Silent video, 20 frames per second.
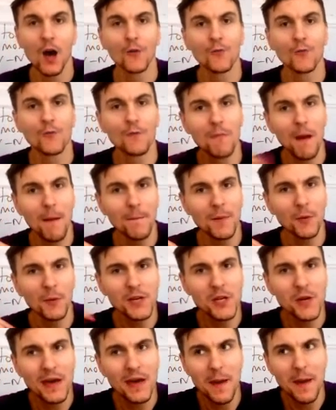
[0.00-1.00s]
Remember
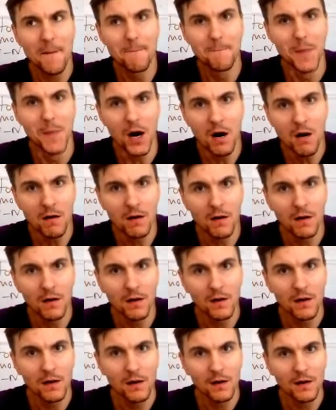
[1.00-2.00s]
when you hear m,
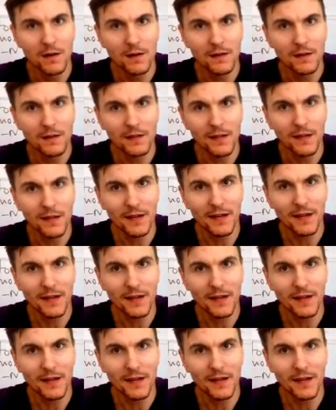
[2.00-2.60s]
yeah,